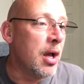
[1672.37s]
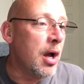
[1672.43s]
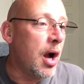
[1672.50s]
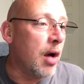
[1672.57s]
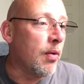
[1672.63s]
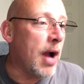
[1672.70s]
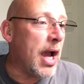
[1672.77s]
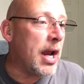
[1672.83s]

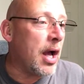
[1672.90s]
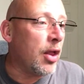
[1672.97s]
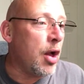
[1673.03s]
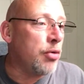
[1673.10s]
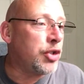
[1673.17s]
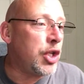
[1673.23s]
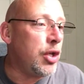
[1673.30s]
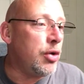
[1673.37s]
All right,
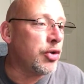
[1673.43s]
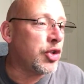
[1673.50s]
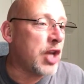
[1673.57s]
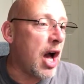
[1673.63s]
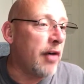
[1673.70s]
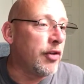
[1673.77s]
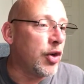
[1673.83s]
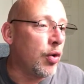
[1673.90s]
hello to you,
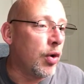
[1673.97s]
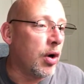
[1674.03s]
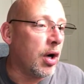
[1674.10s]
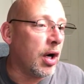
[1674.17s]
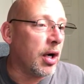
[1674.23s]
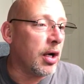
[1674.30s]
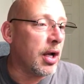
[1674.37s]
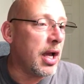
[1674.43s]
Salvador.